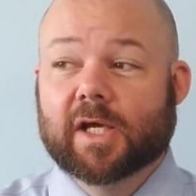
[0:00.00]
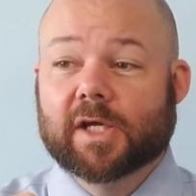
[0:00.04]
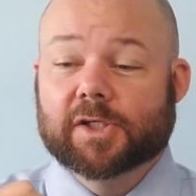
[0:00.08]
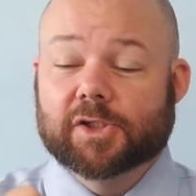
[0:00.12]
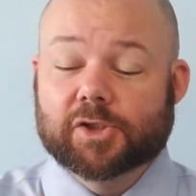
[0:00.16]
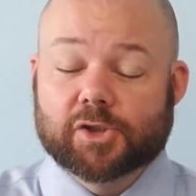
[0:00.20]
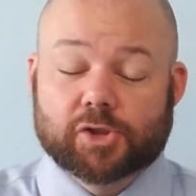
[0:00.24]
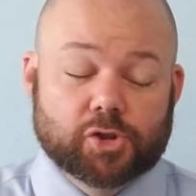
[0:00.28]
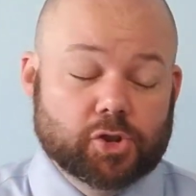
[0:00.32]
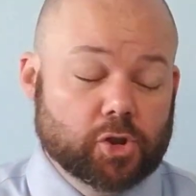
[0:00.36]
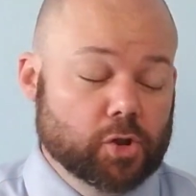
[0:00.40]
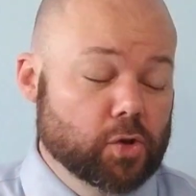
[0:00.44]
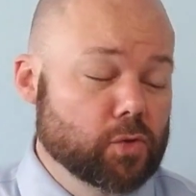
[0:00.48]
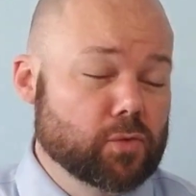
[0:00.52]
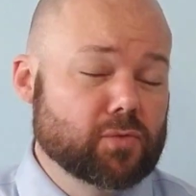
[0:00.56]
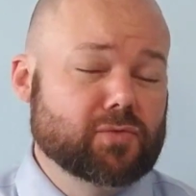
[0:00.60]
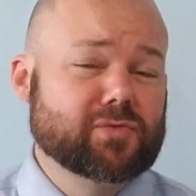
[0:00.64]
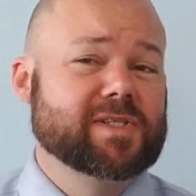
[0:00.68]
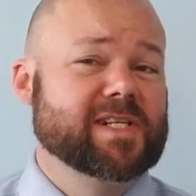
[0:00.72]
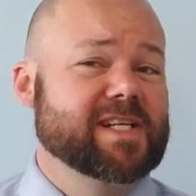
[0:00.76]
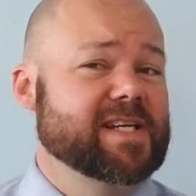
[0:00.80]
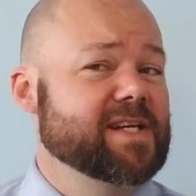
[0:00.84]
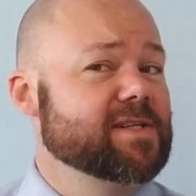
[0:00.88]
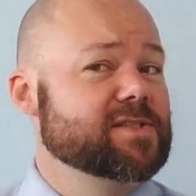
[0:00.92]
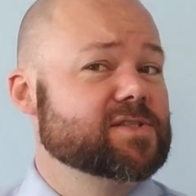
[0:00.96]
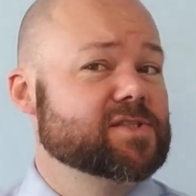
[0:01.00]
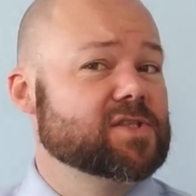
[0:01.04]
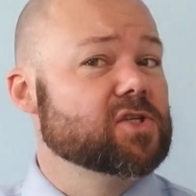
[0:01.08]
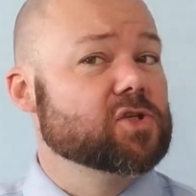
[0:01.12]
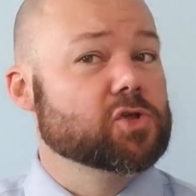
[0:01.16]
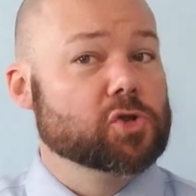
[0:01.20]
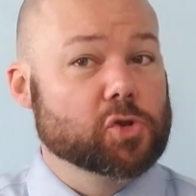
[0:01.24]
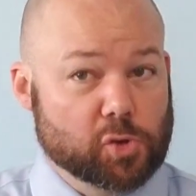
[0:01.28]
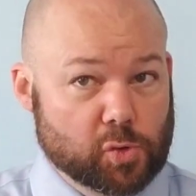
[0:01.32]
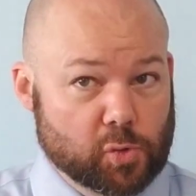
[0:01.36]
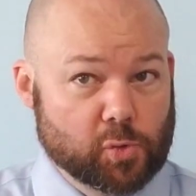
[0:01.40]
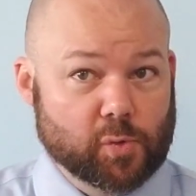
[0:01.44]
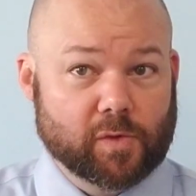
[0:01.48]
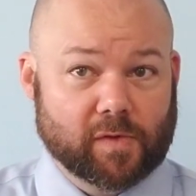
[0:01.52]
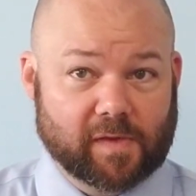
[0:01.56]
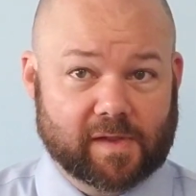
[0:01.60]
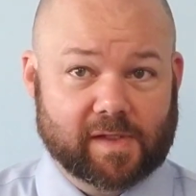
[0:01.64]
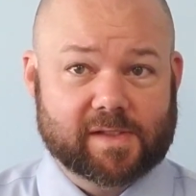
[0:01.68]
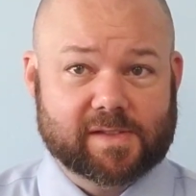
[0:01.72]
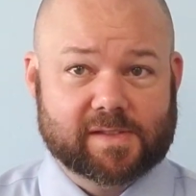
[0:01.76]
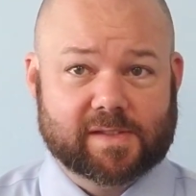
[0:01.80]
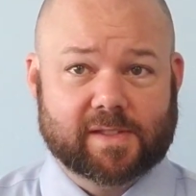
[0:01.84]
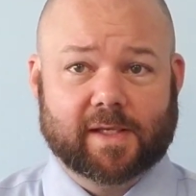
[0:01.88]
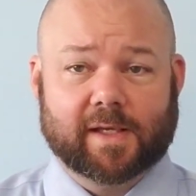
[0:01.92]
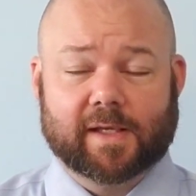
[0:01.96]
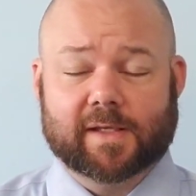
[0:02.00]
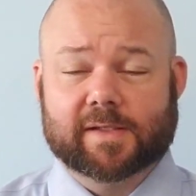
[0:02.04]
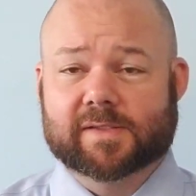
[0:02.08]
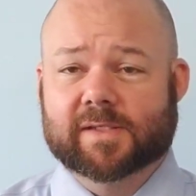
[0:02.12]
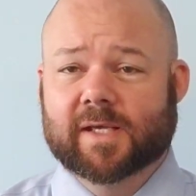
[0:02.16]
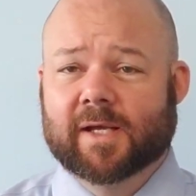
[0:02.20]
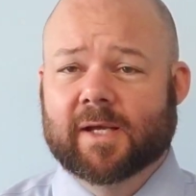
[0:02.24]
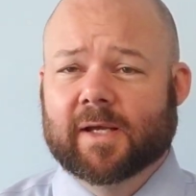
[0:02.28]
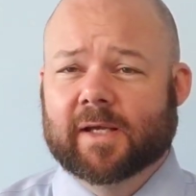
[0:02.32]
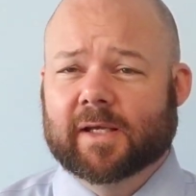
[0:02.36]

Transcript: you need to do these things.